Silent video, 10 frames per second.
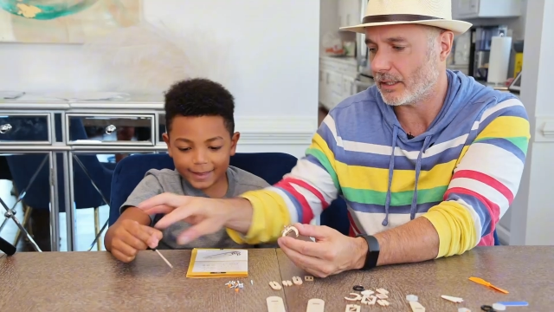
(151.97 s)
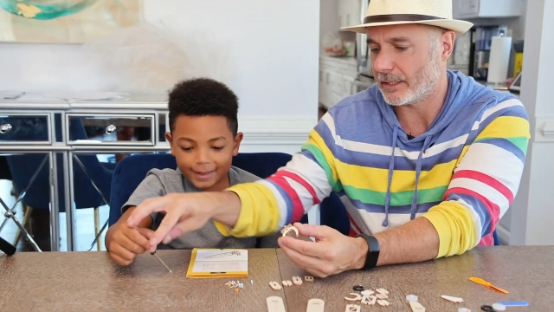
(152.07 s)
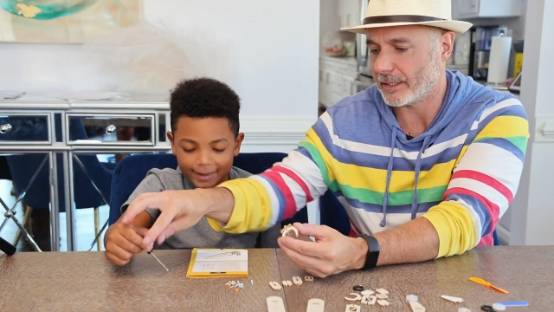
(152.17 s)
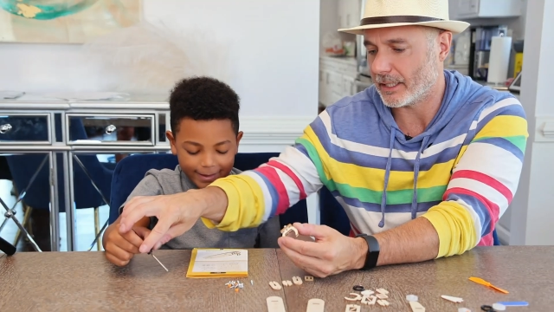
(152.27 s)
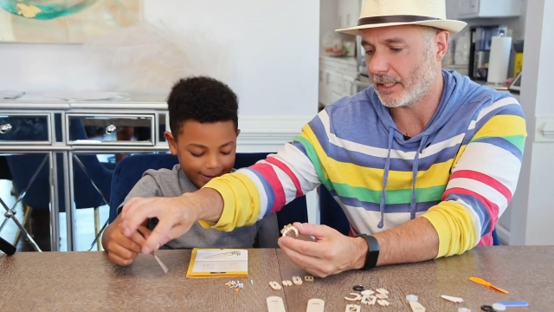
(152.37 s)

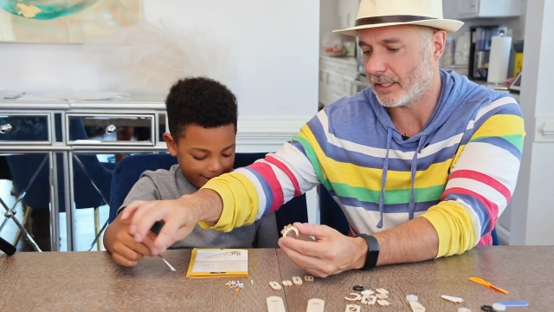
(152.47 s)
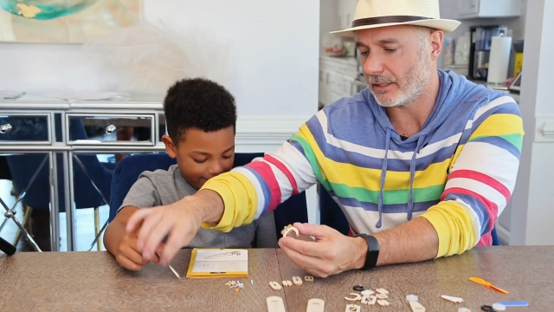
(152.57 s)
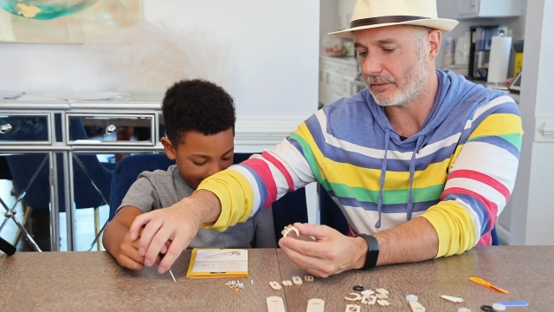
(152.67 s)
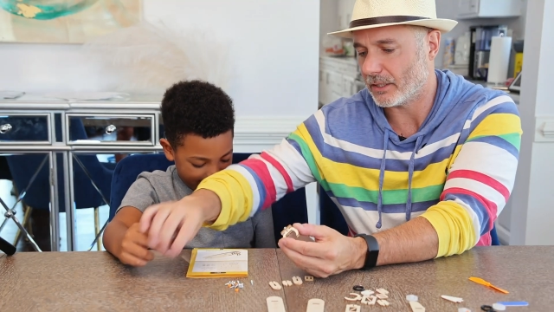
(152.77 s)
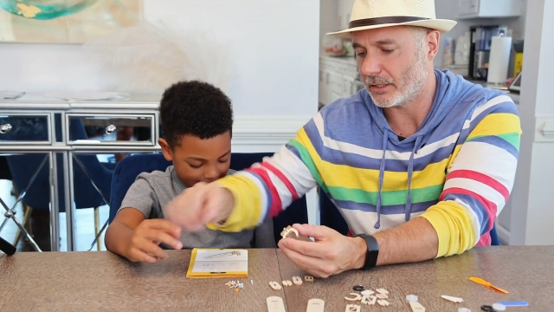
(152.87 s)

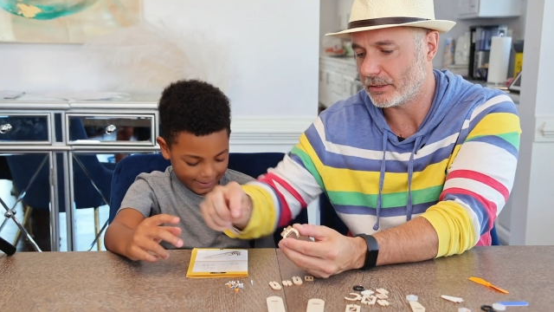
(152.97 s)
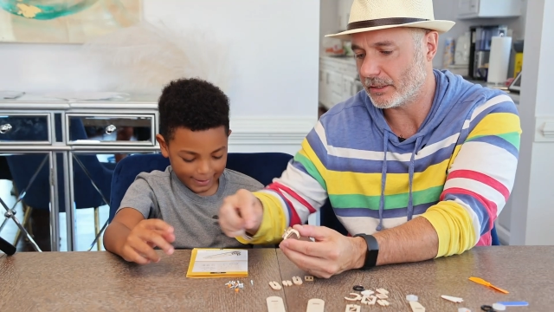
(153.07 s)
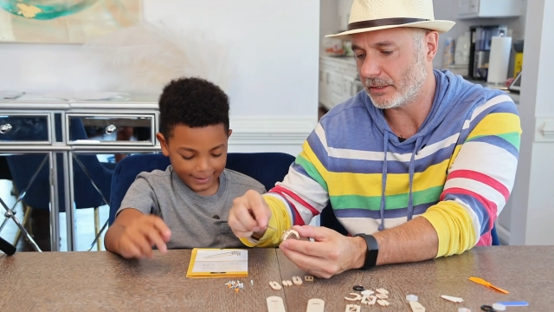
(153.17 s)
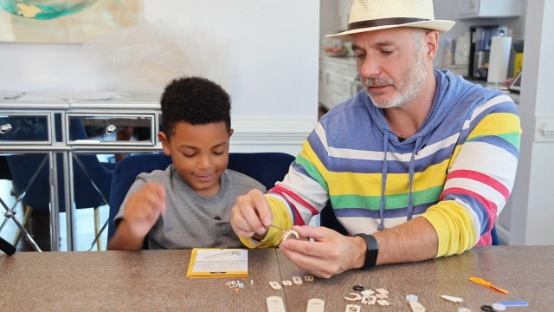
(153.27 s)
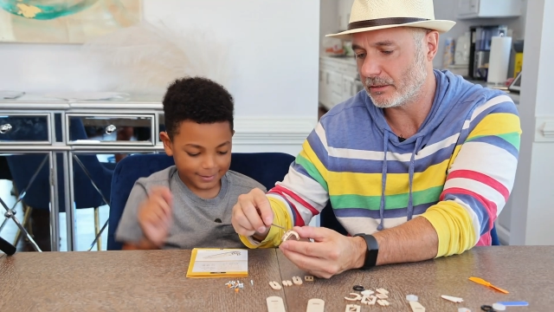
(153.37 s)
Speaker 1: Yeah, I've
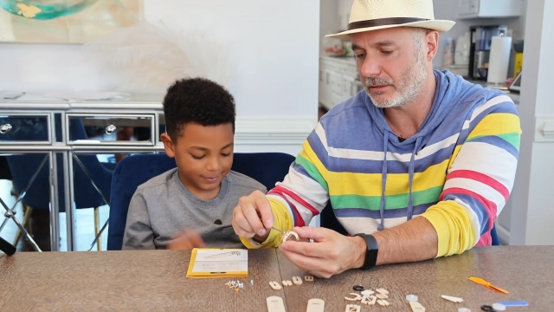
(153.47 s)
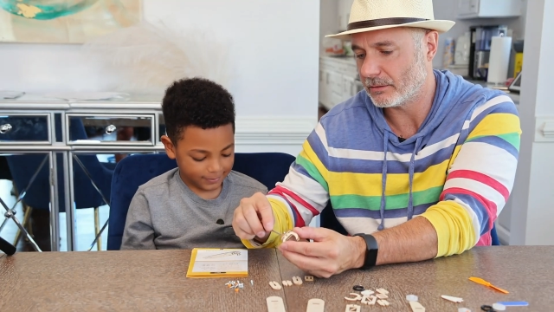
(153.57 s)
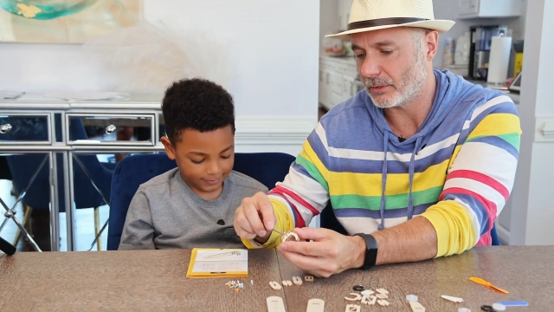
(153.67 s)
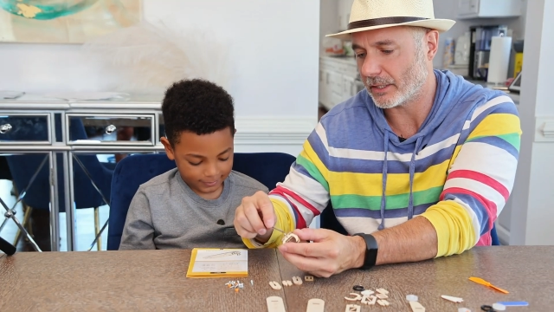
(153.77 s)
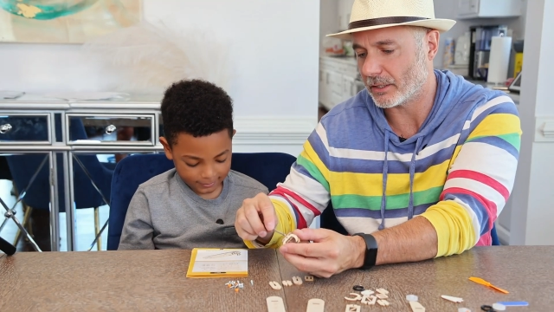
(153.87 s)
hunted.
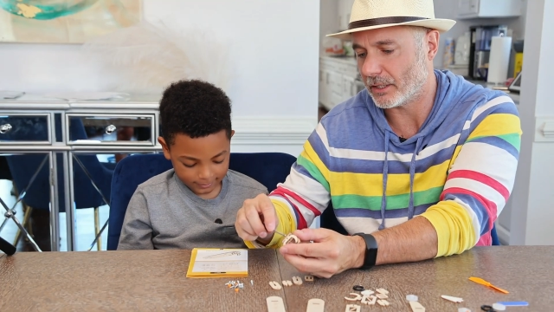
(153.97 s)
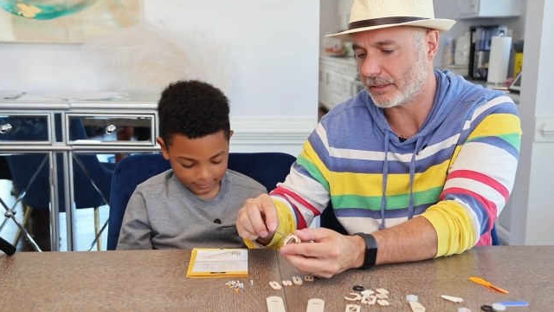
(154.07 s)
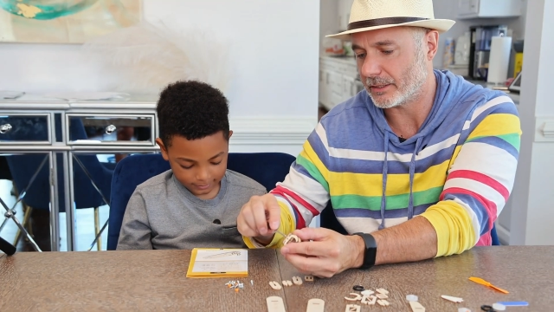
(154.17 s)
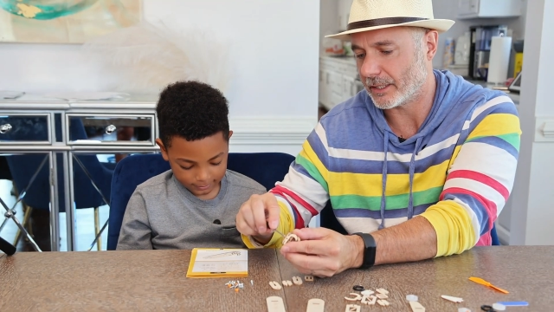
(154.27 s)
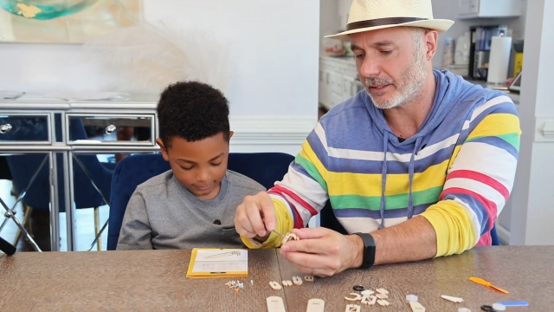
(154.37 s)
We're not gonna hunt
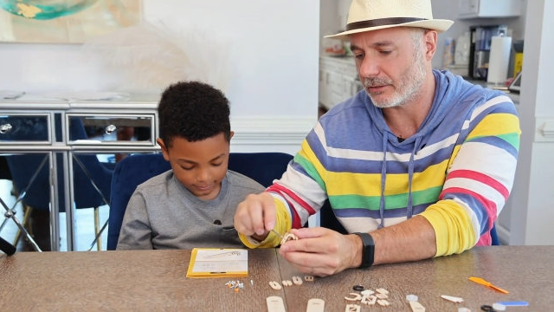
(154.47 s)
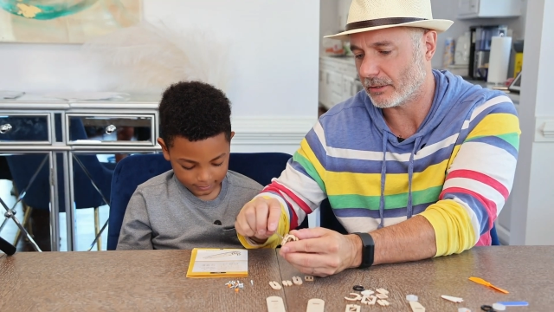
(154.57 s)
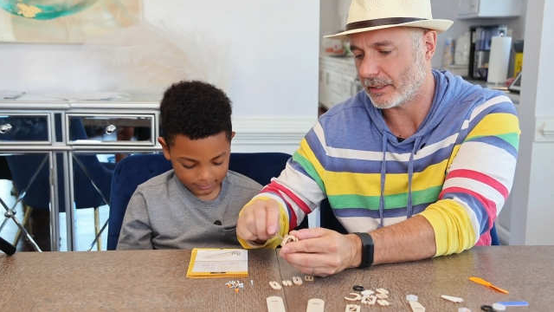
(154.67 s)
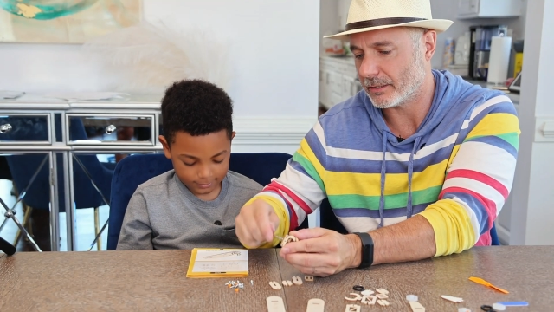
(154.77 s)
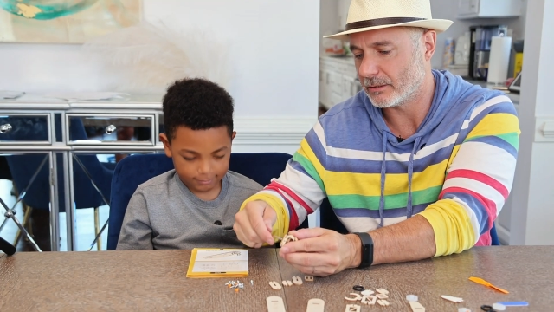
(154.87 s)
today though,
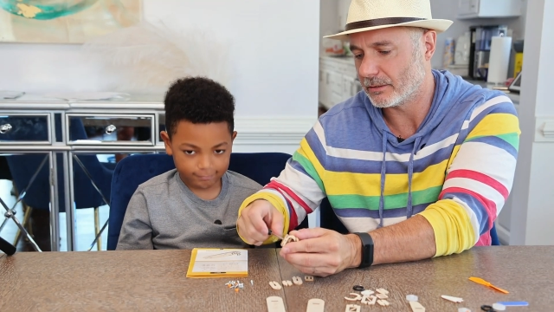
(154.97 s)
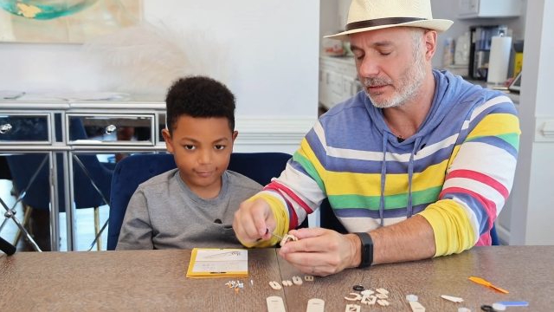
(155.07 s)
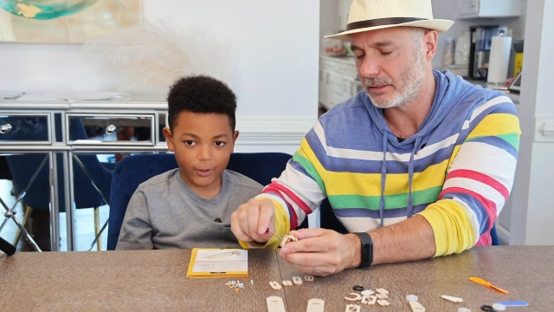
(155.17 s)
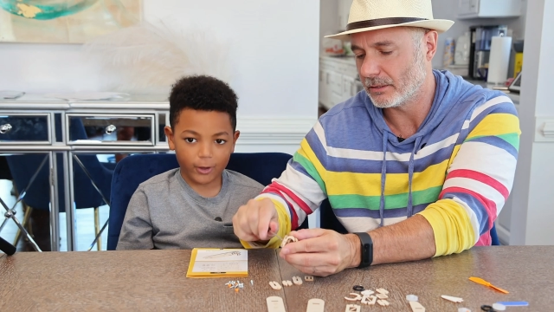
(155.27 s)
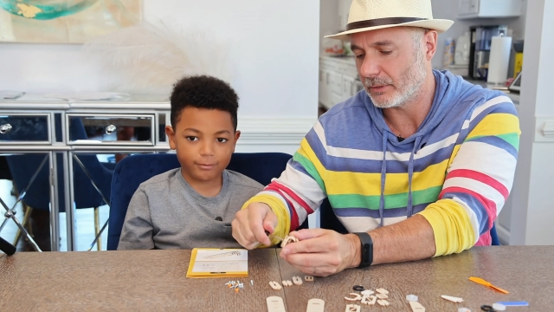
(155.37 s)
right?
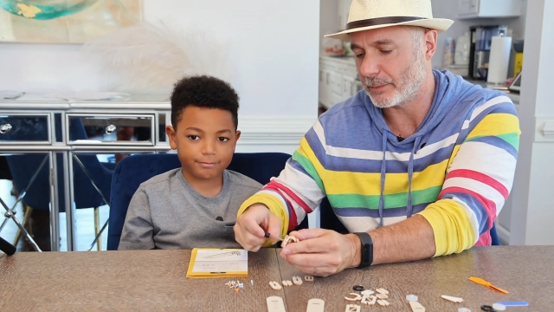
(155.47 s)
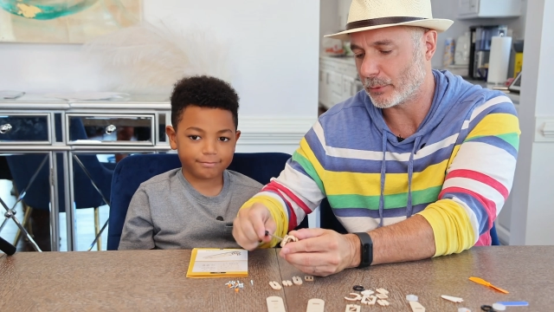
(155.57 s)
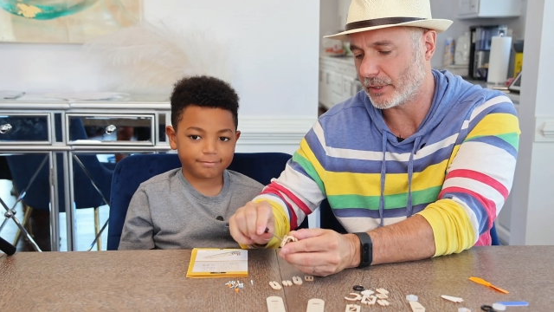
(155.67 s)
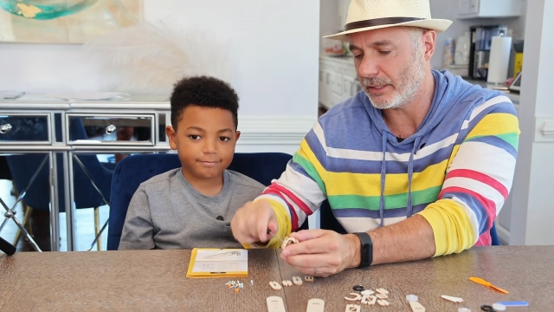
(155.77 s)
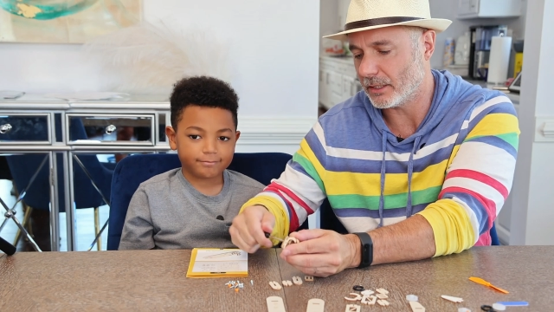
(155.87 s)
No. We can
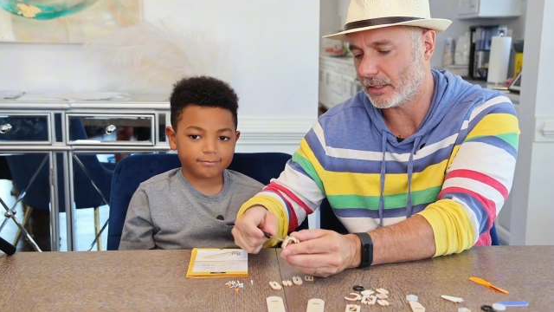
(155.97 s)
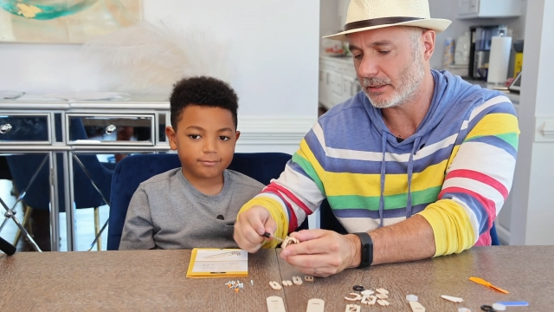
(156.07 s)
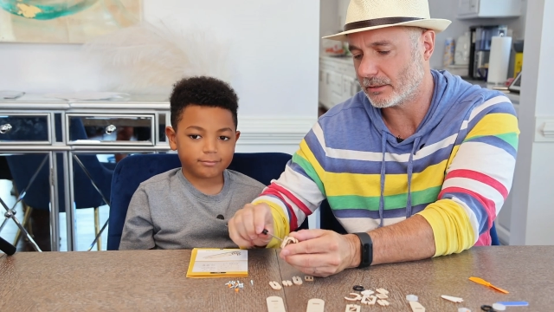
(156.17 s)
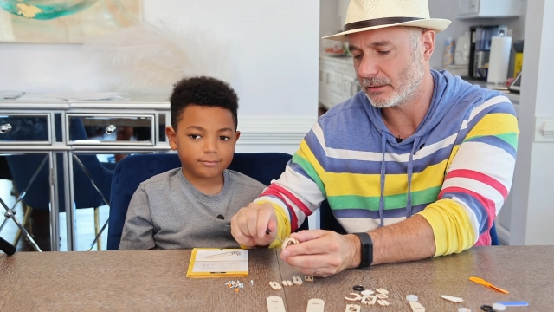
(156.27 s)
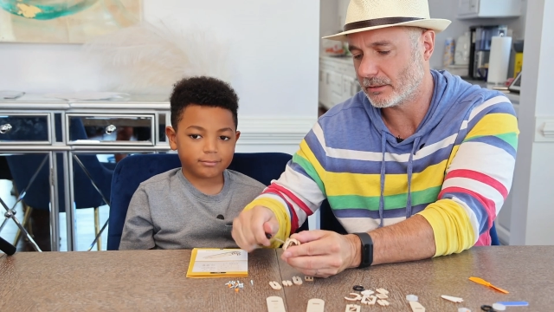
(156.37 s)
pretend to
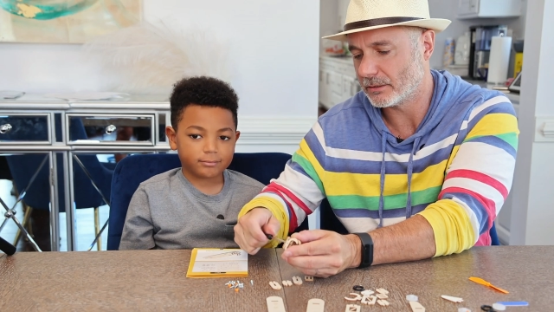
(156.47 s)
hunt.